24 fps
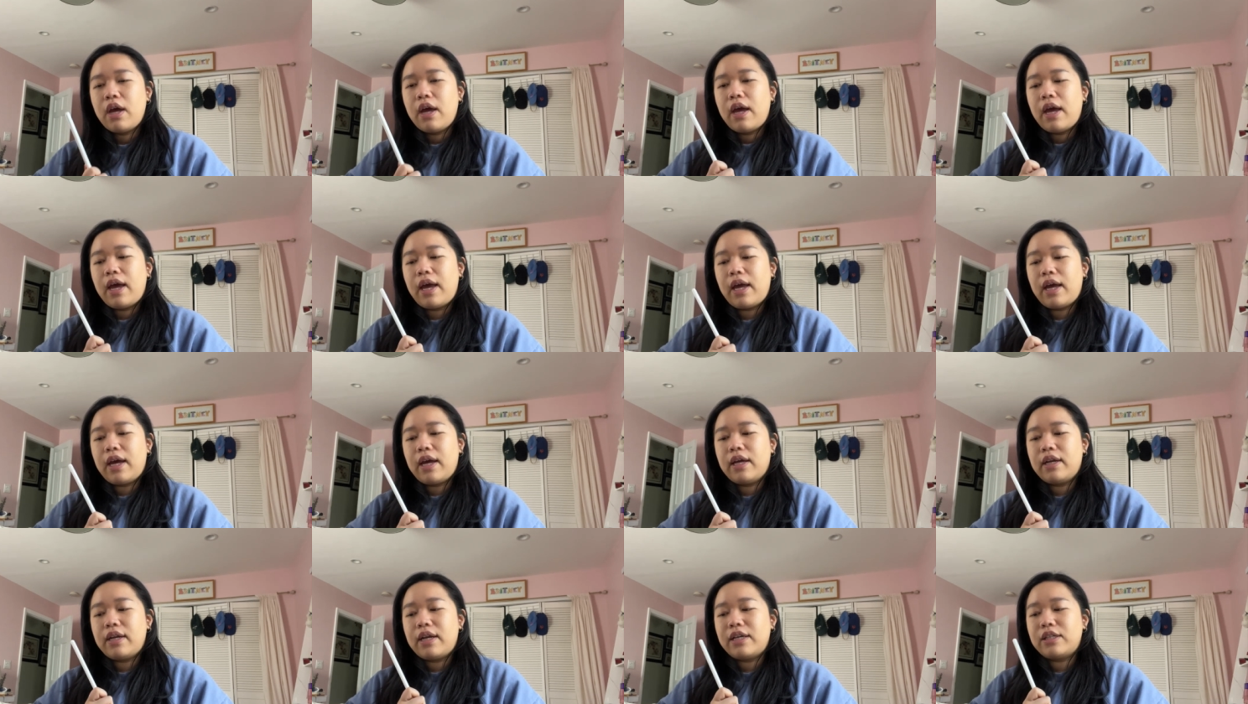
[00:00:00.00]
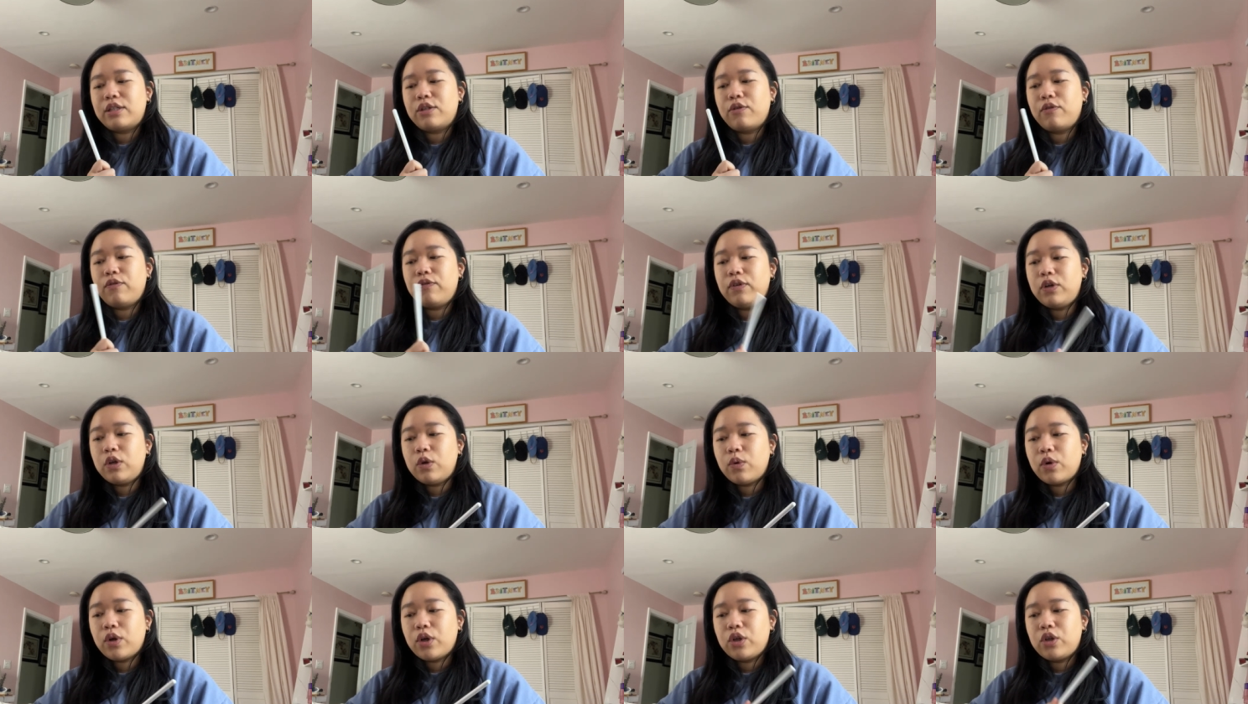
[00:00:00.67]
And as a
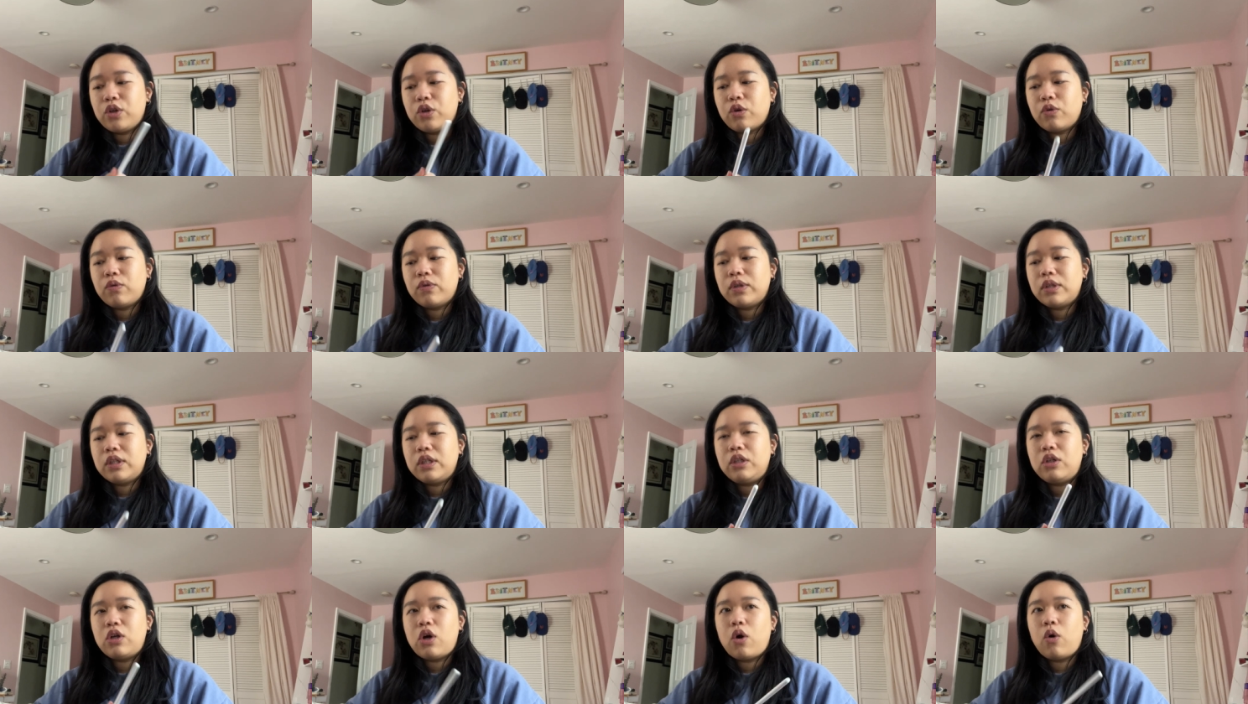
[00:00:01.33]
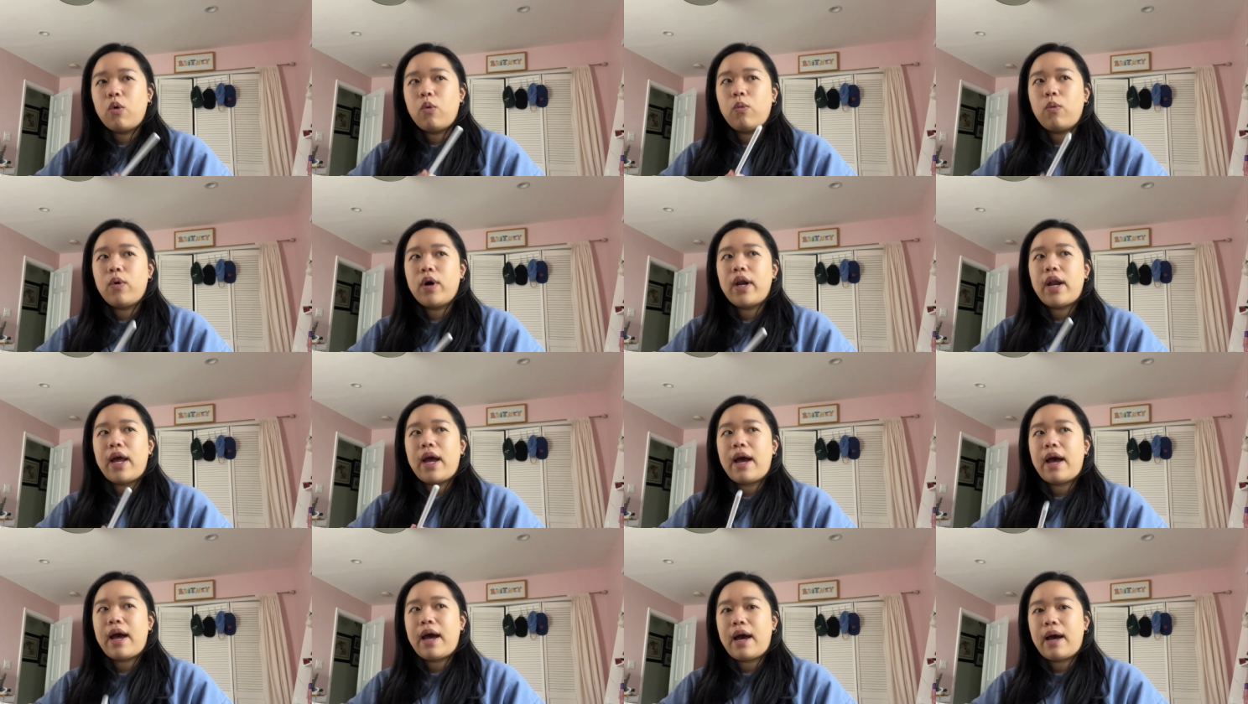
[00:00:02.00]
viewer, you don't really know what
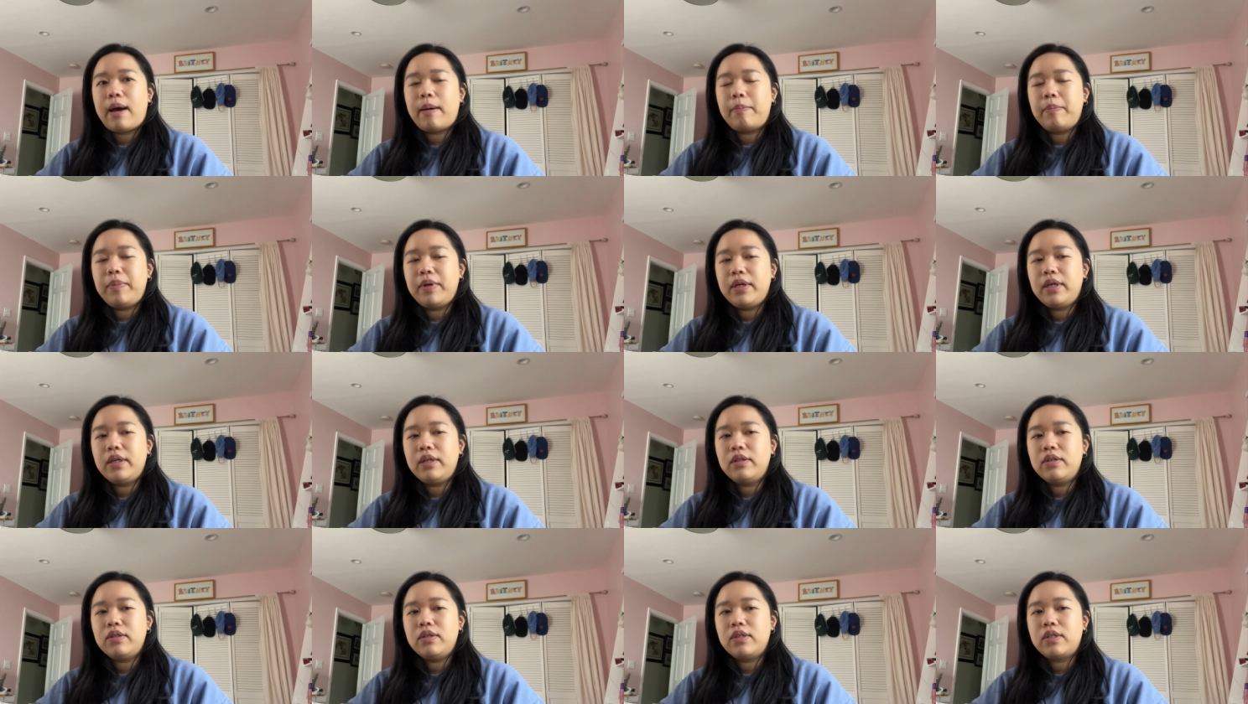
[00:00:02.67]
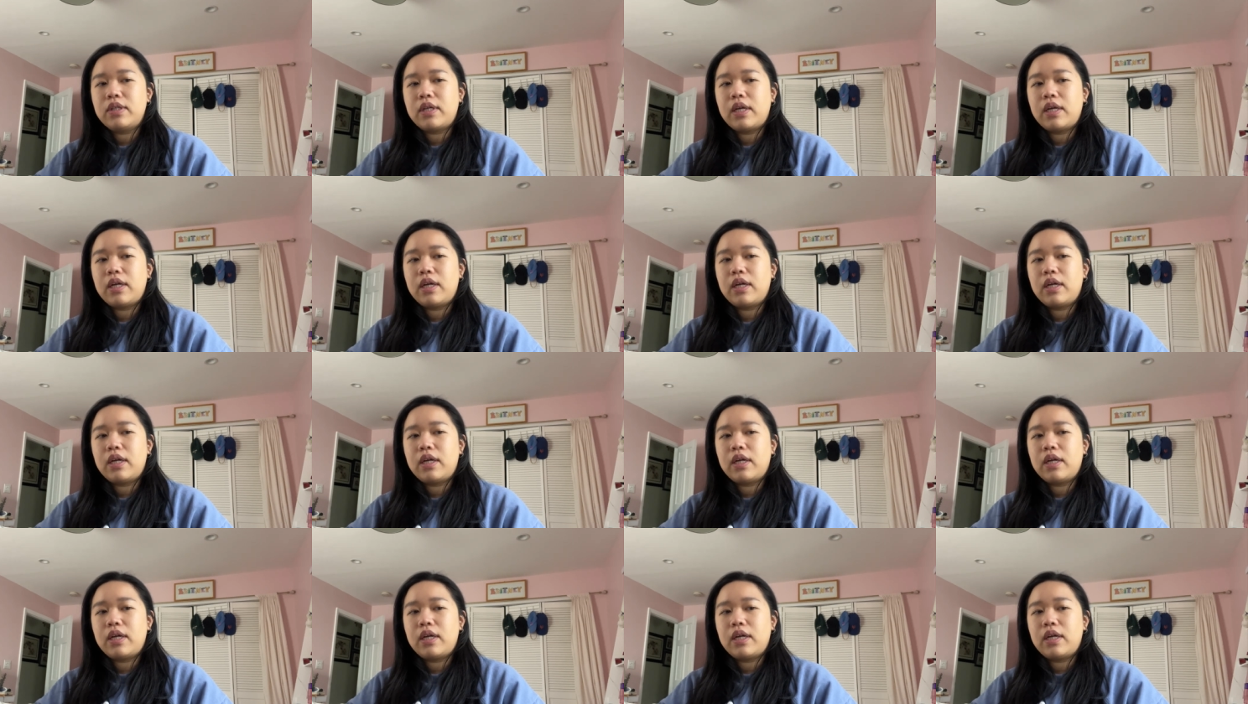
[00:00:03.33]
happened